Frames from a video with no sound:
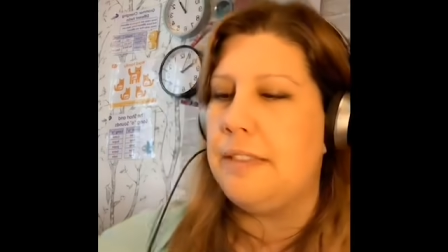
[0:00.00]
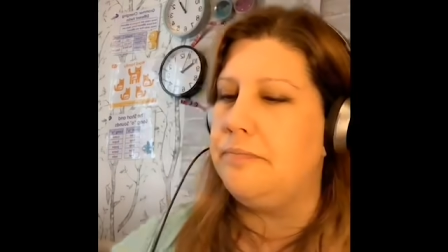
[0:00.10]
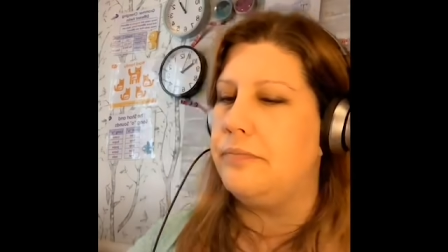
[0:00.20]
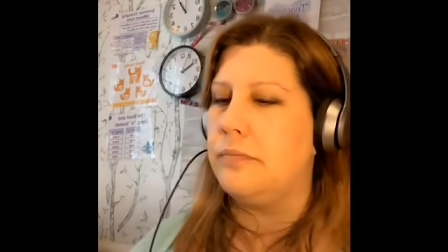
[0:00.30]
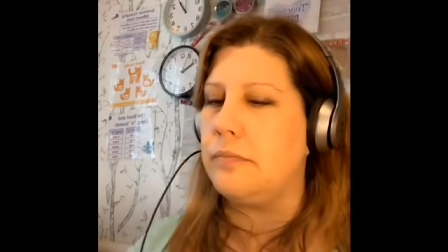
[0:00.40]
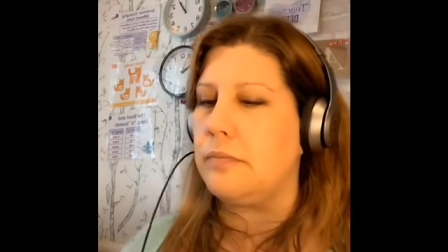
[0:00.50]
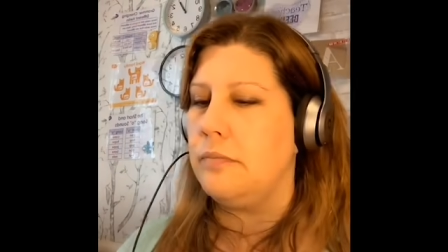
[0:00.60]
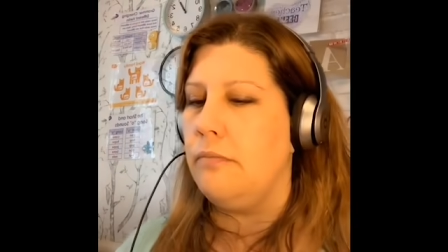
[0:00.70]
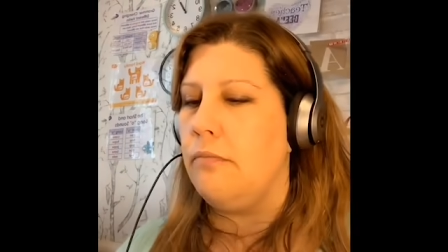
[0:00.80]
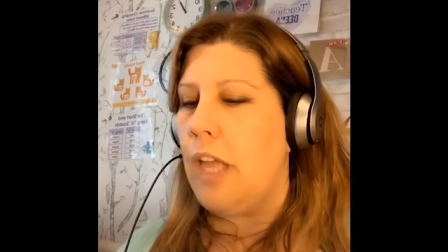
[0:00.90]
it.
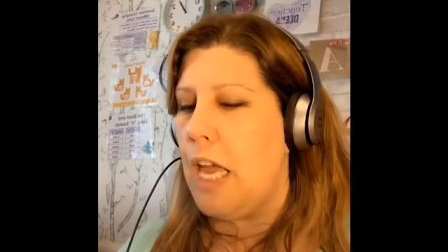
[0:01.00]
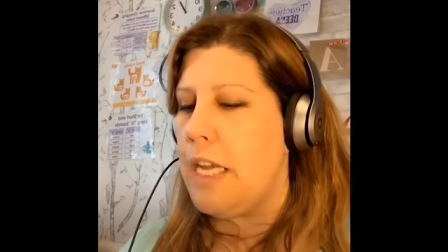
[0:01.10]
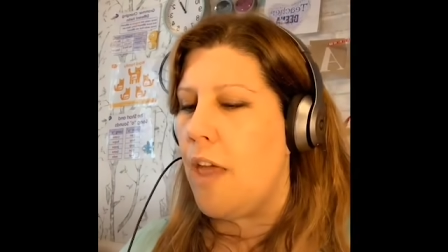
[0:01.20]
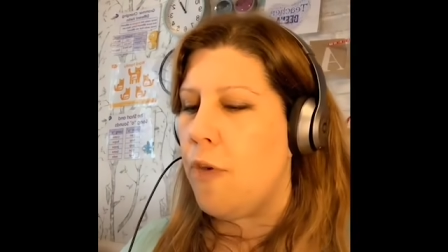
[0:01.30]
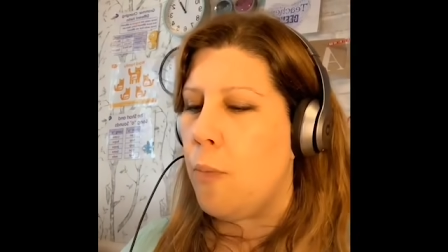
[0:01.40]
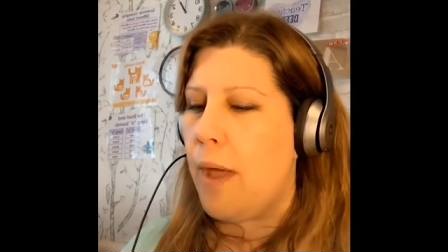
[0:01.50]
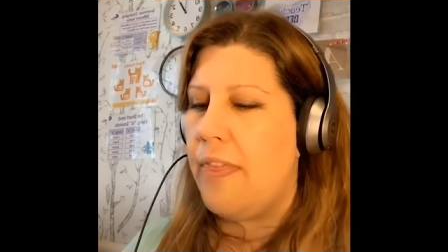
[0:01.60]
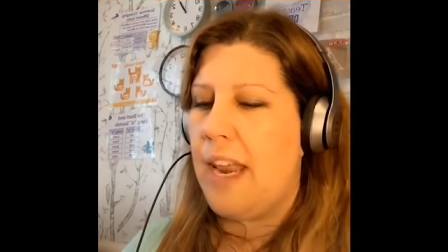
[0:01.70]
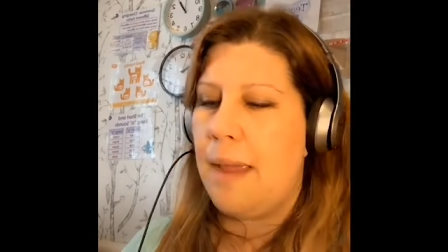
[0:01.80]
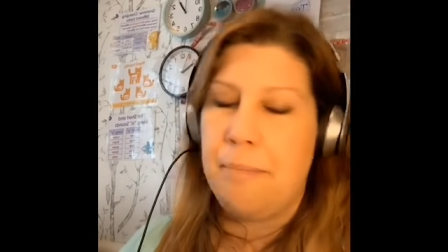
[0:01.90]
Another
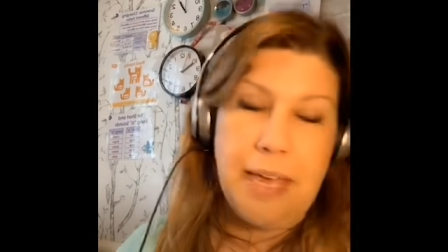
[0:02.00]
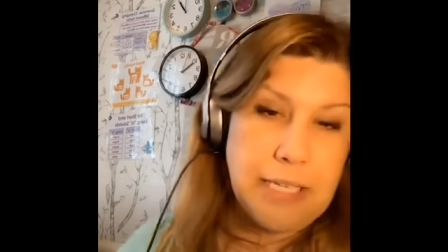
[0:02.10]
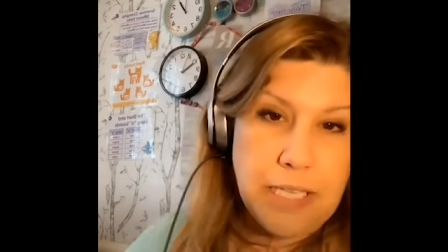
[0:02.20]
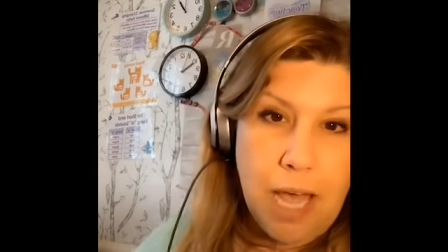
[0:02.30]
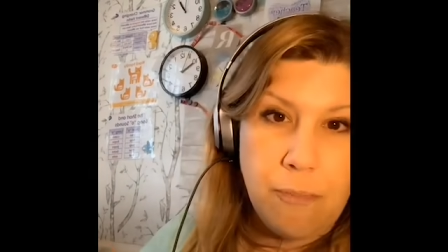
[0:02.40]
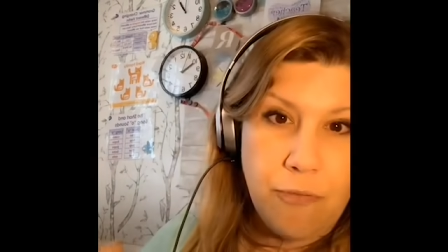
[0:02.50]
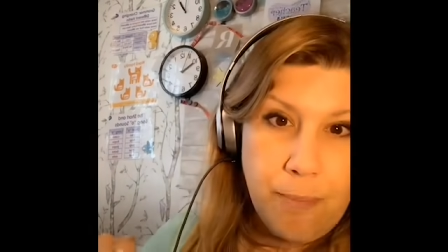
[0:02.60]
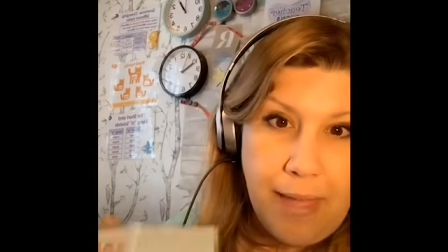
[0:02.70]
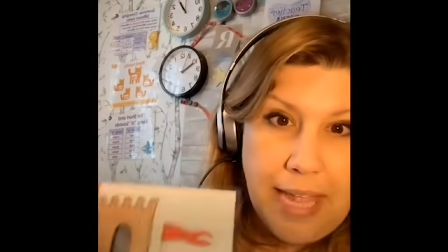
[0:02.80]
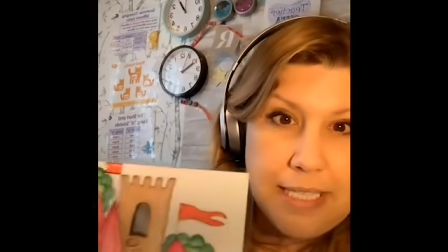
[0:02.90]
one that I picked up
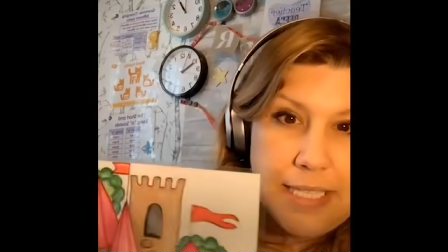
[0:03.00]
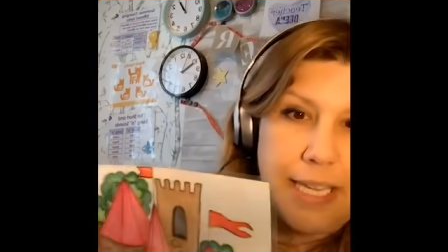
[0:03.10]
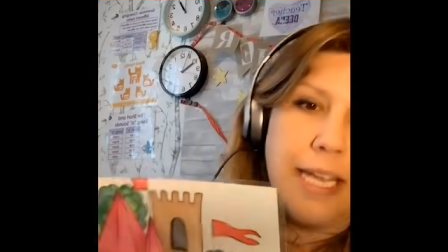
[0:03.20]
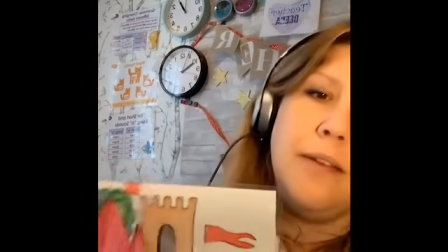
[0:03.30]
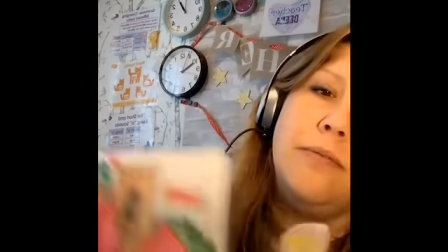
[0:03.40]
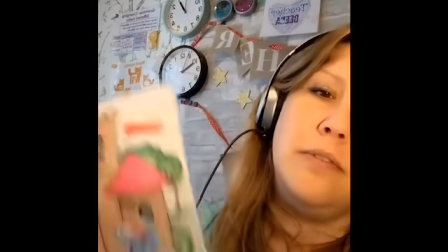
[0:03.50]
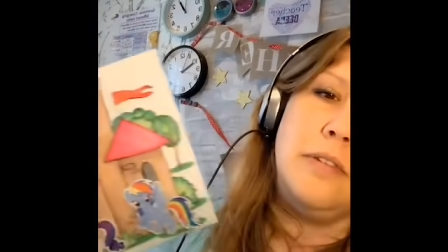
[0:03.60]
from Etsy